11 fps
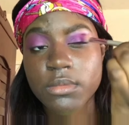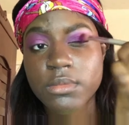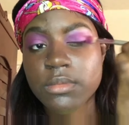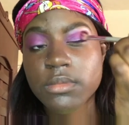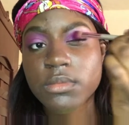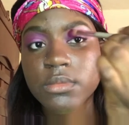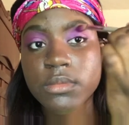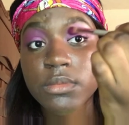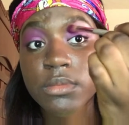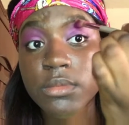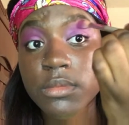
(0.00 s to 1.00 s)

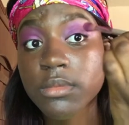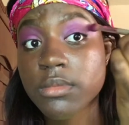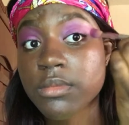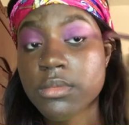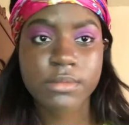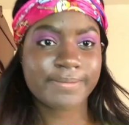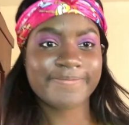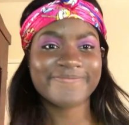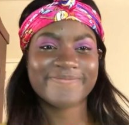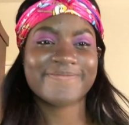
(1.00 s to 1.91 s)
[no speech]